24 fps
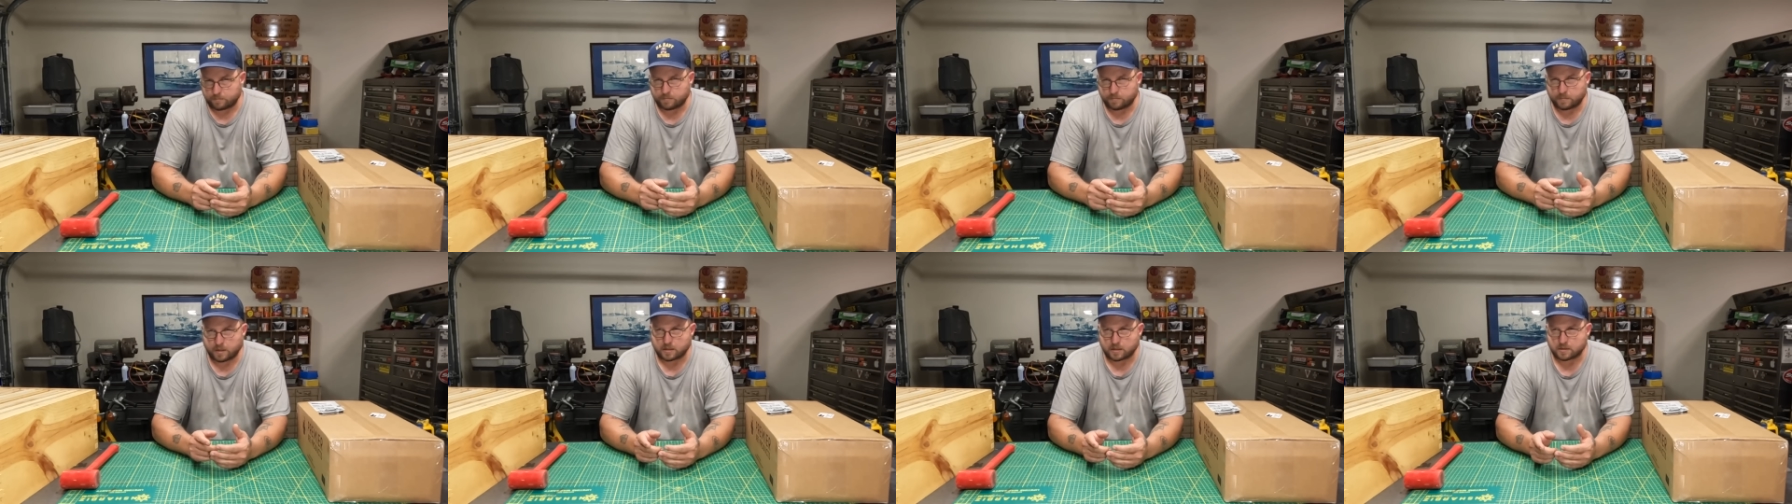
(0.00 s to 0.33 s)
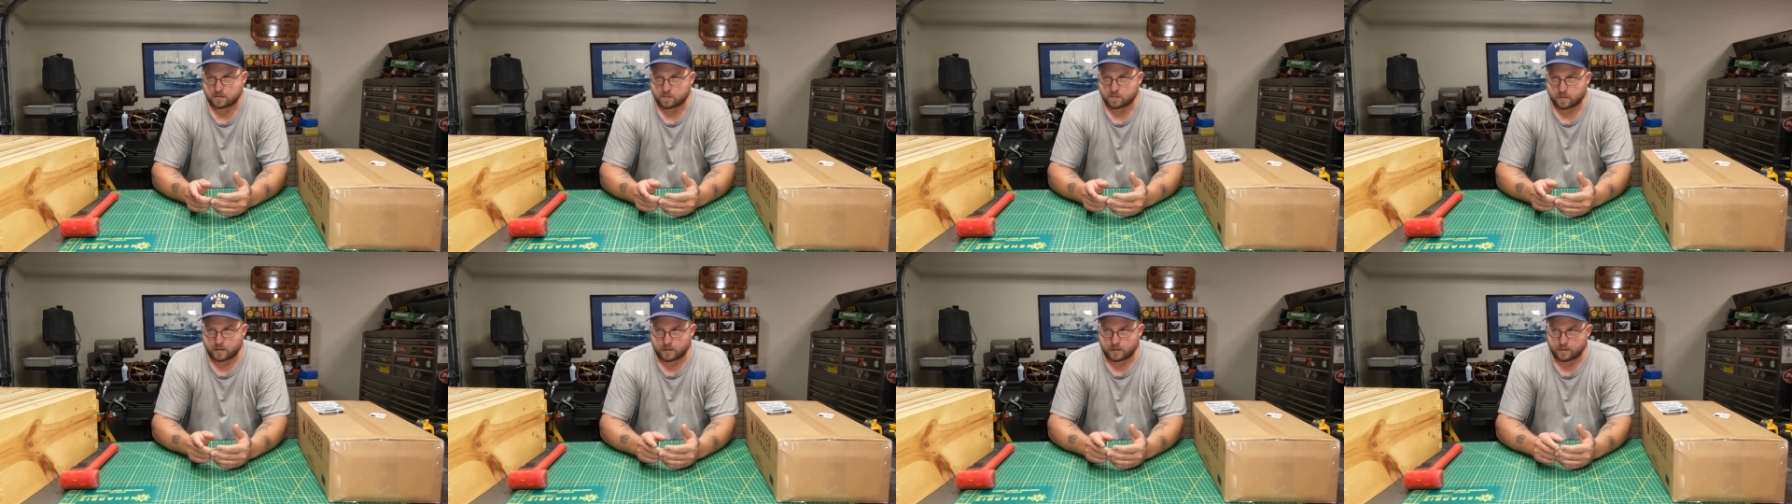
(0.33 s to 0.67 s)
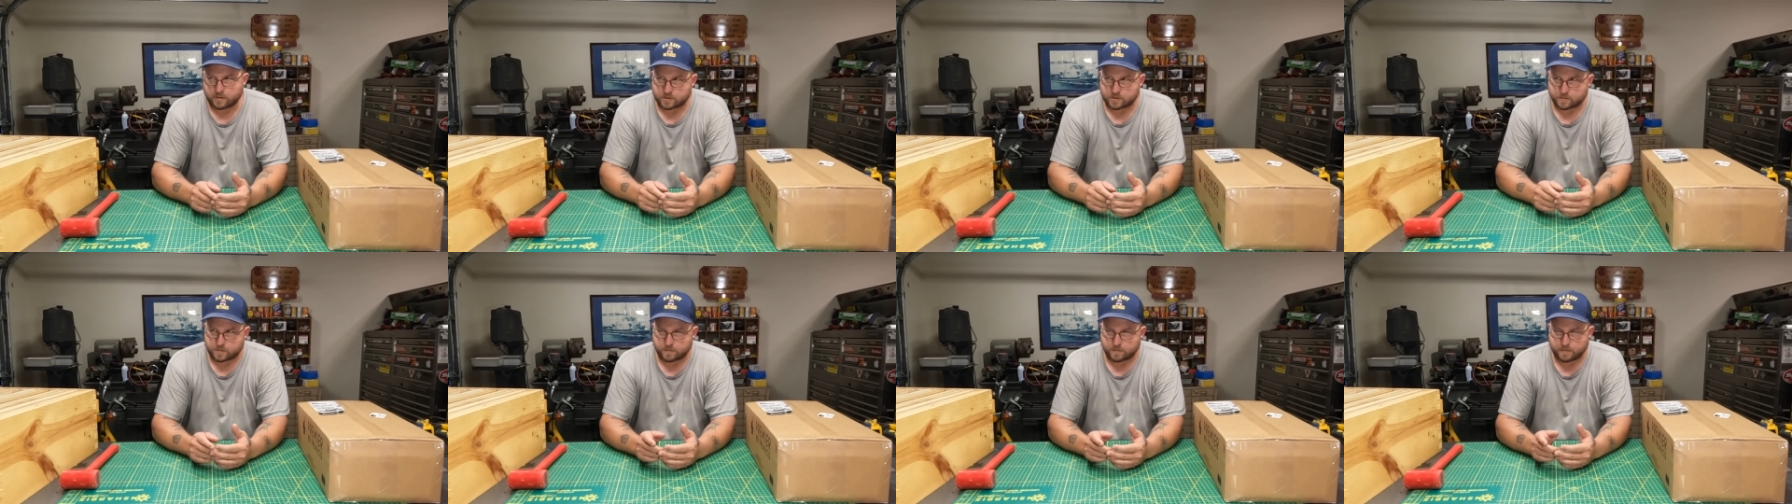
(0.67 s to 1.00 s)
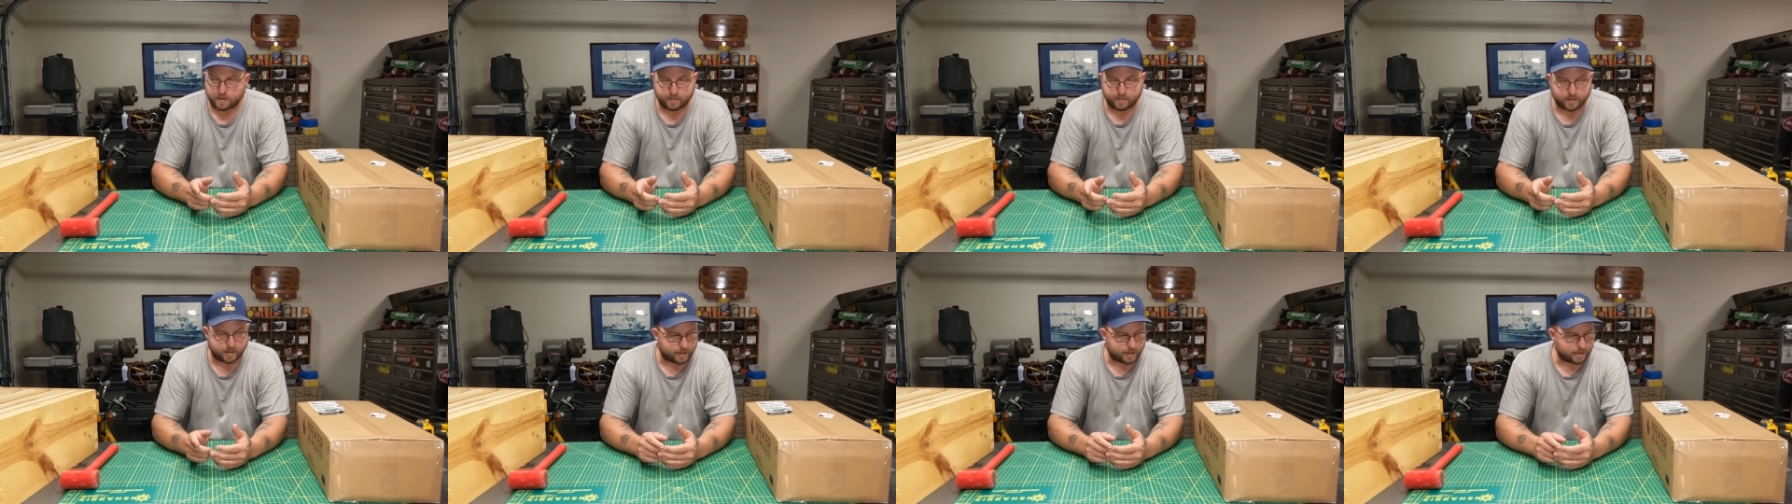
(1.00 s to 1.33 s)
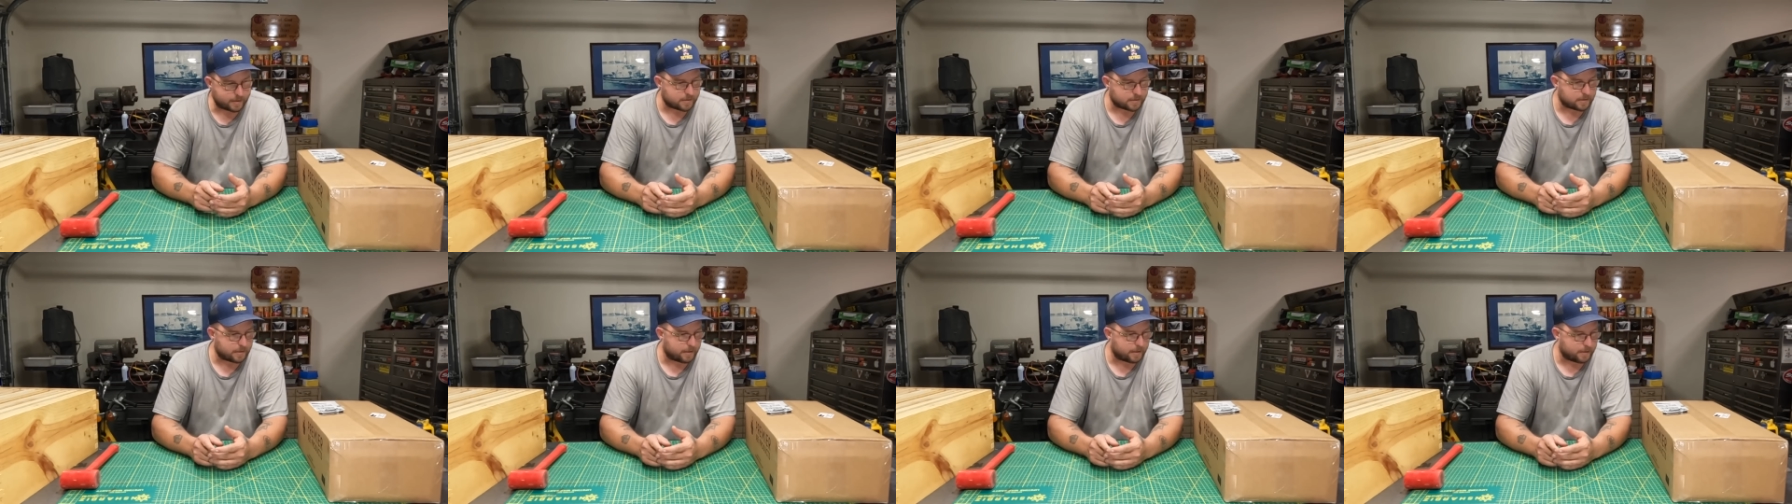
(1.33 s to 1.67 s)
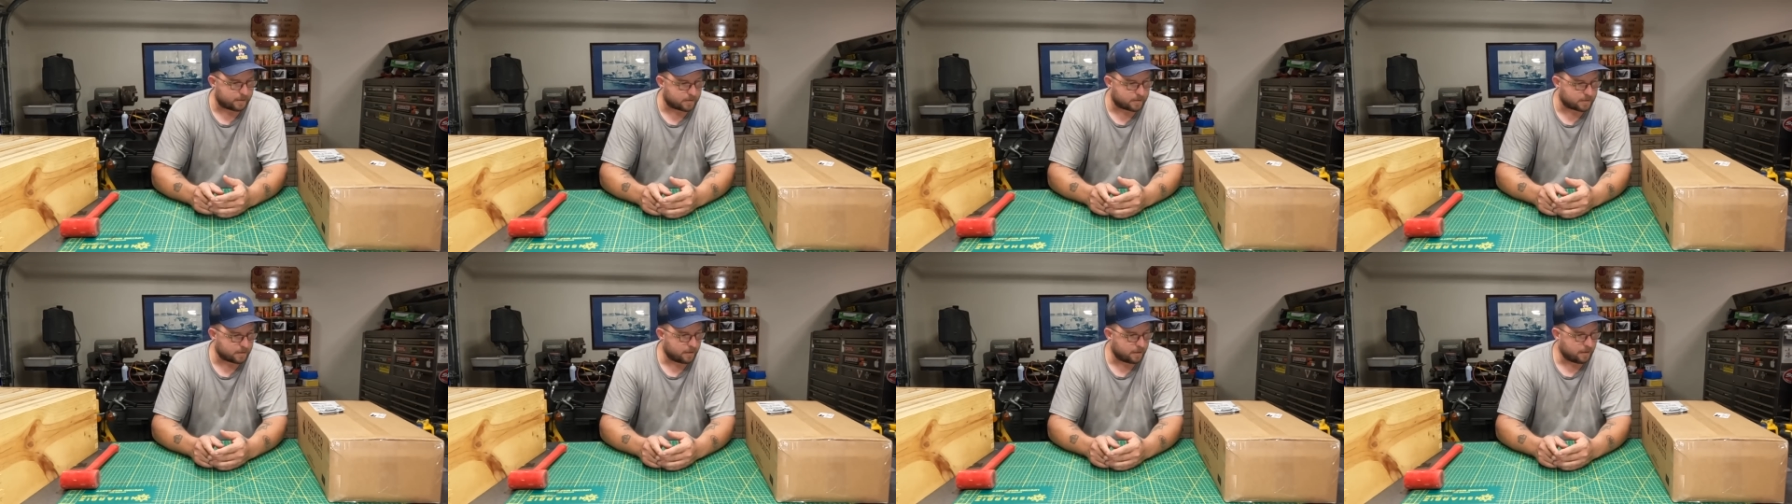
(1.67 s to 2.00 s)
not tomorrow's, but maybe the next
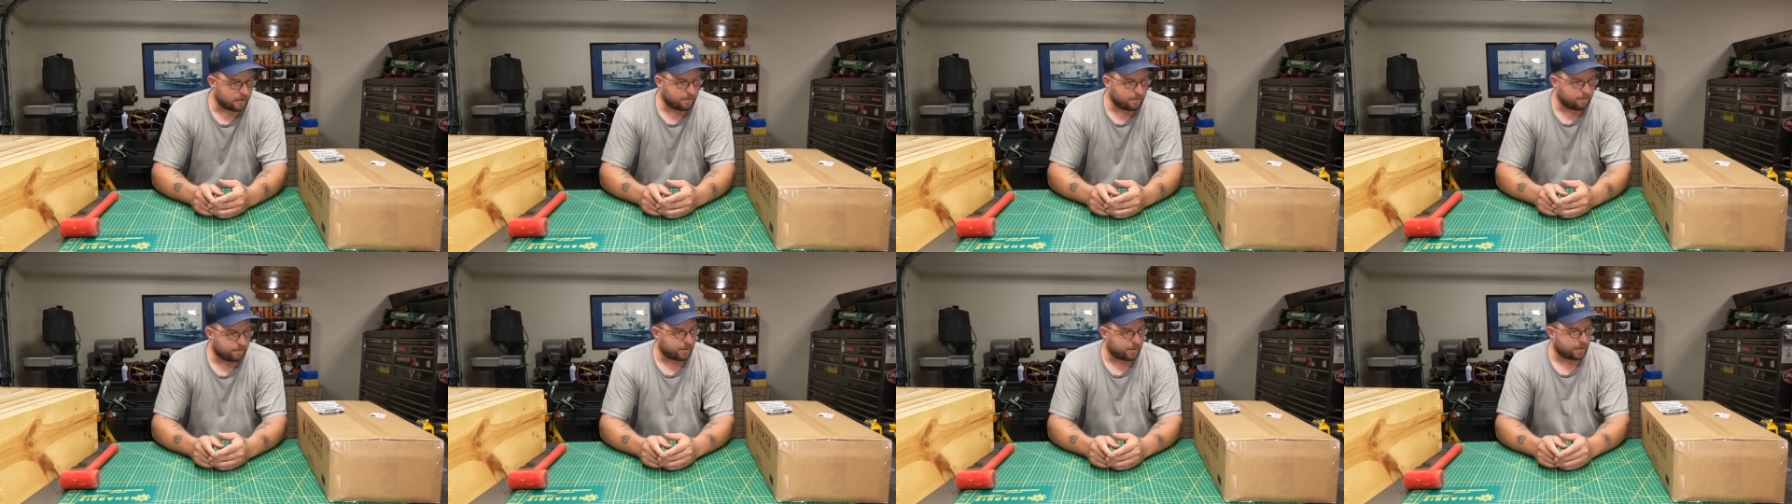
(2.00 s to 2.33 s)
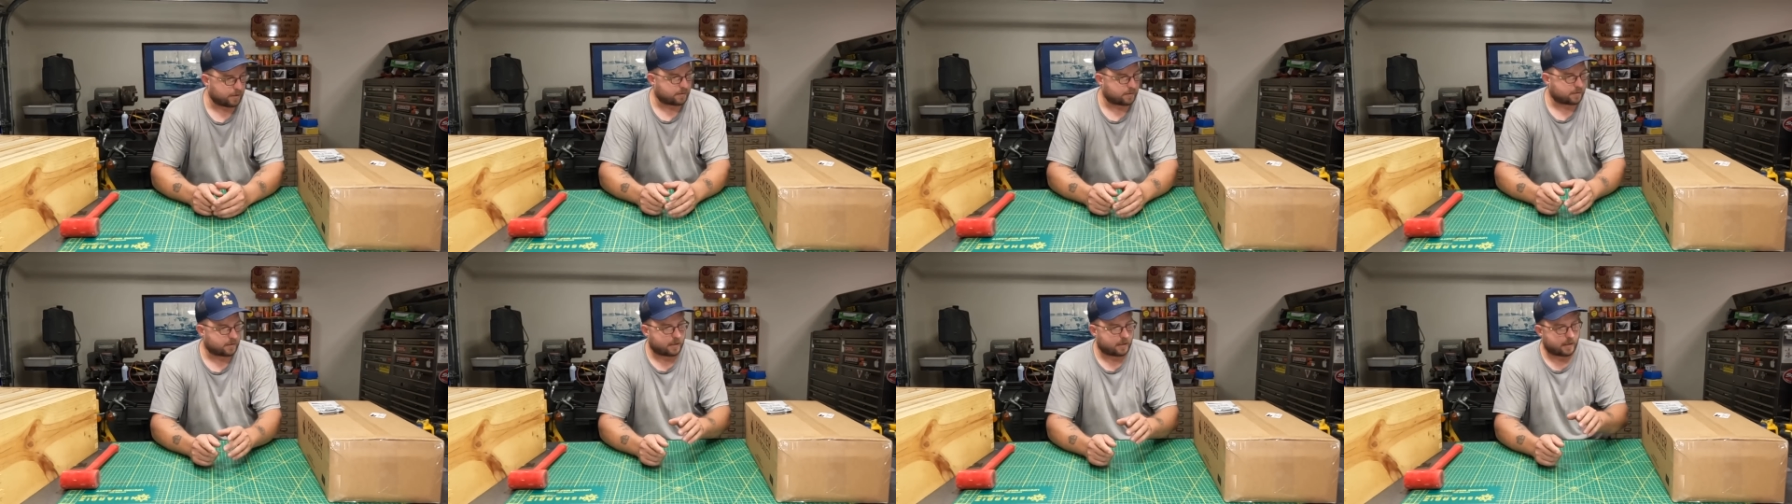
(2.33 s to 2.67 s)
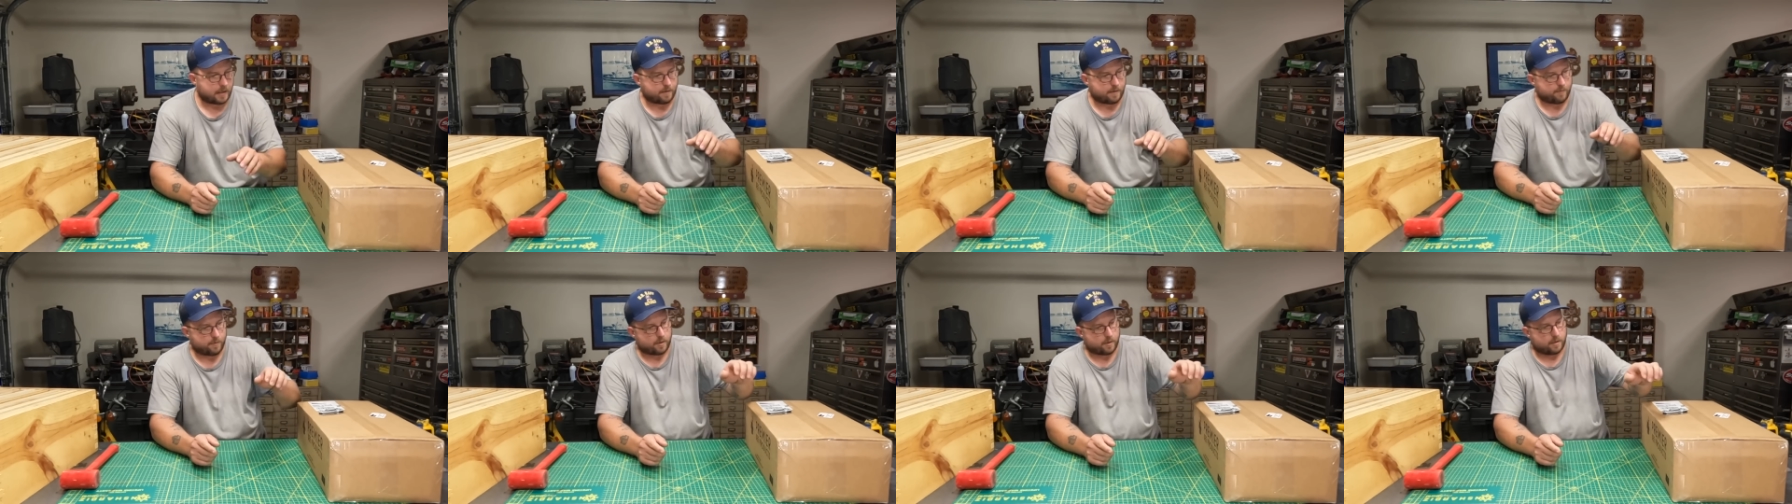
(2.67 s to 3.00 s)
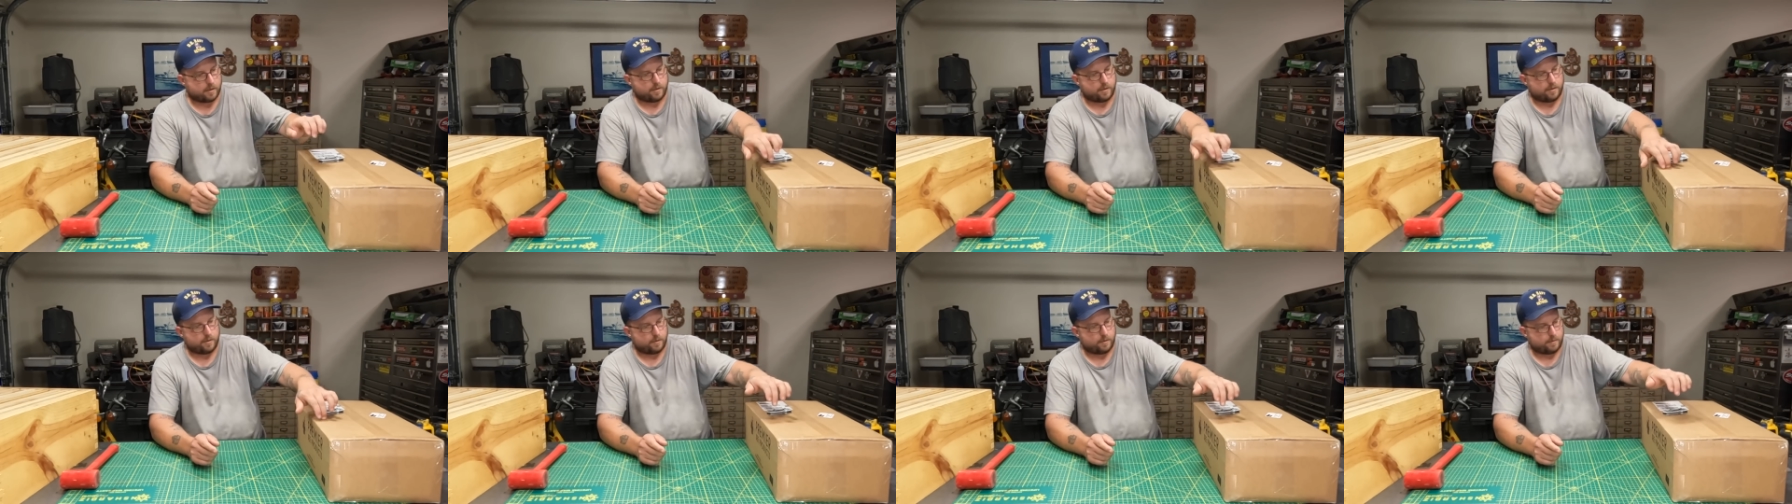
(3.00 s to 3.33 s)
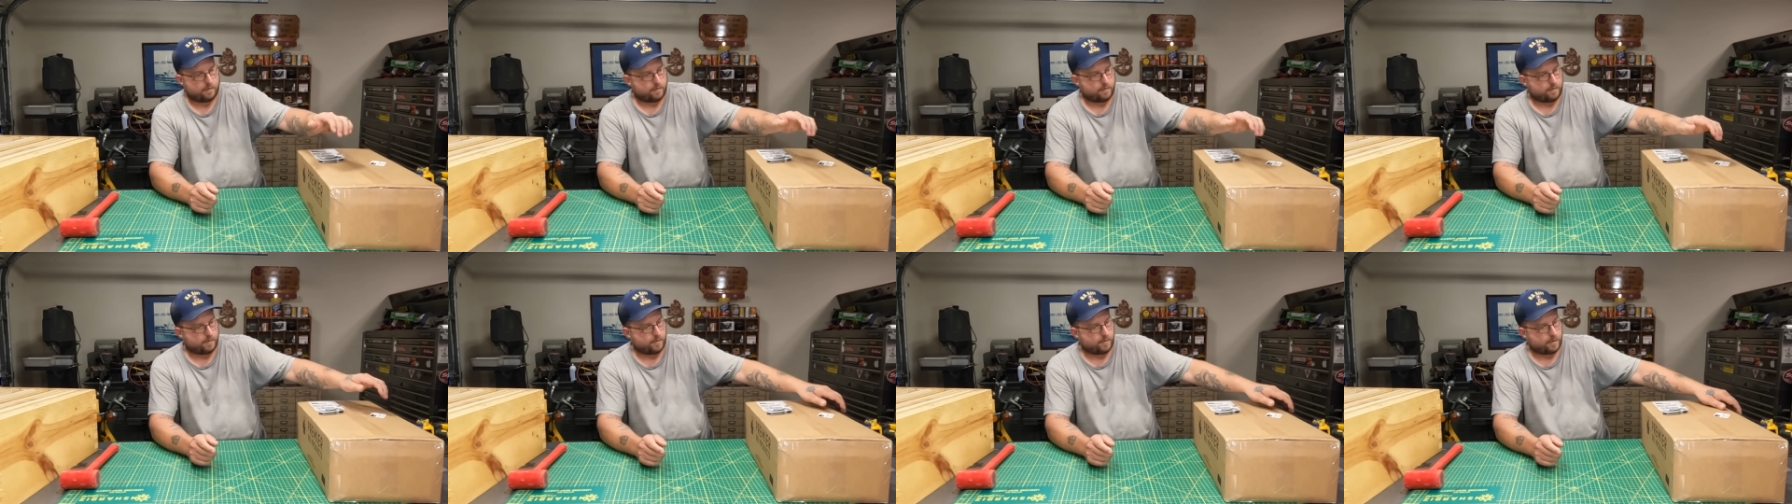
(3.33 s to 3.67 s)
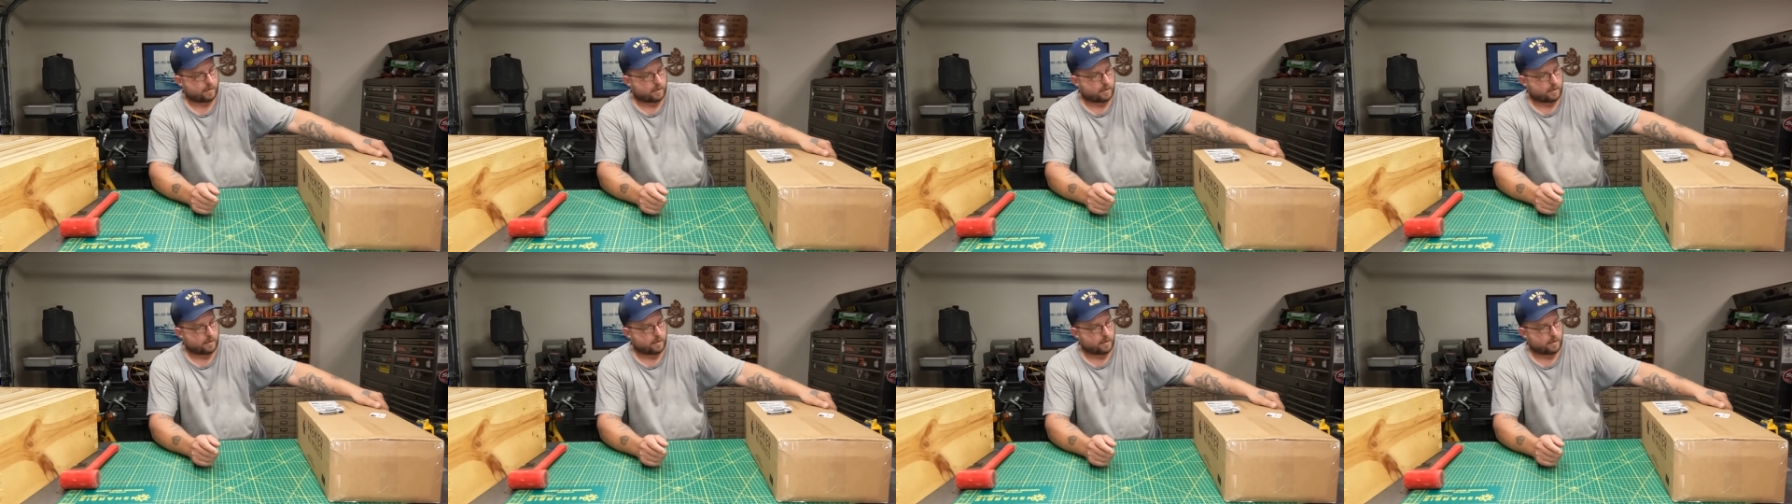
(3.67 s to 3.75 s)
day's. But today we're gonna do an